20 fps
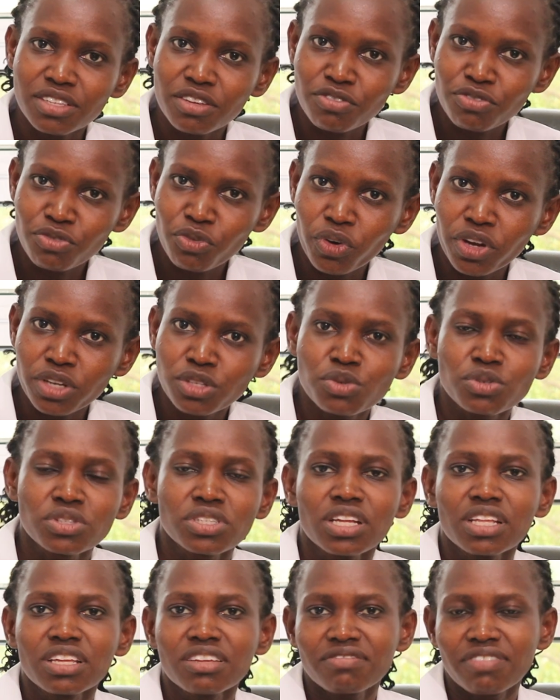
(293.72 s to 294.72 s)
safe way to
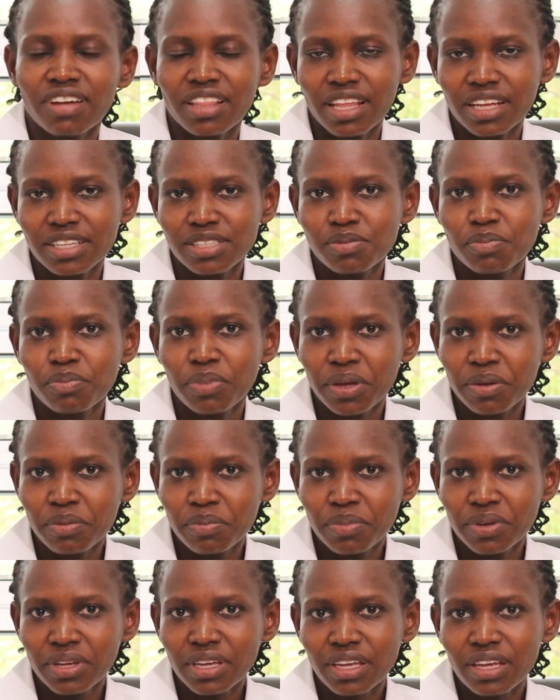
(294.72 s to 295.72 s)
deliver that
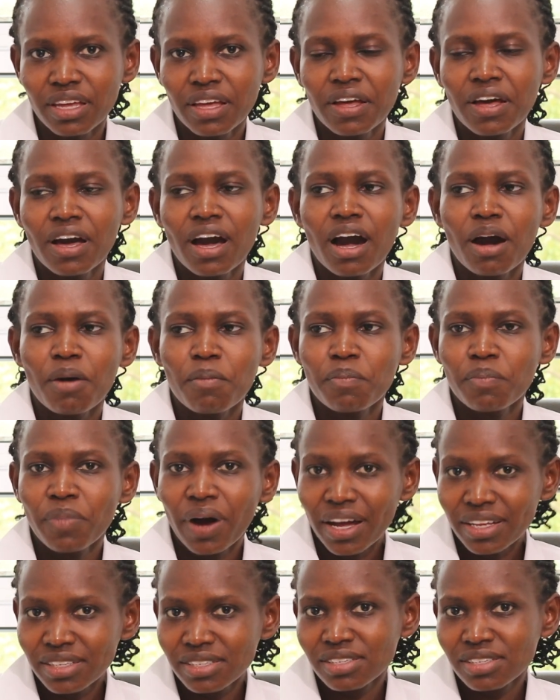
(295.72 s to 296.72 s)
baby, but